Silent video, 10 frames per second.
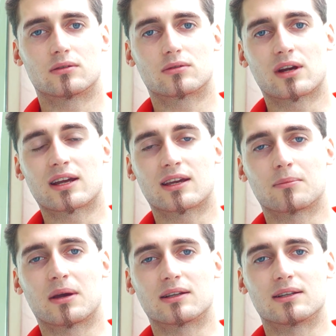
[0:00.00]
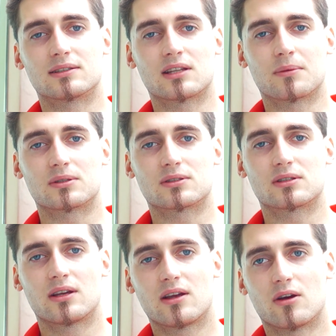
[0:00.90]
tracking back the
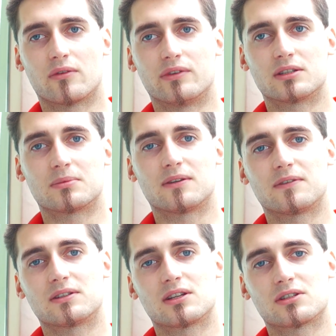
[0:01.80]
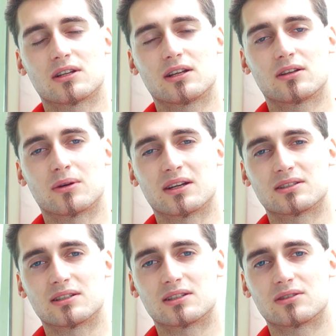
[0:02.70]
steps of this manifestation.
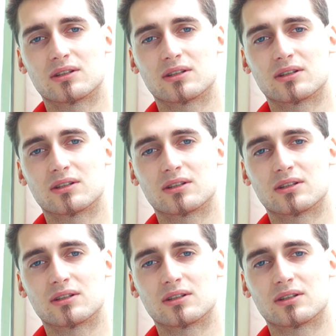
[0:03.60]
Otherwise, it's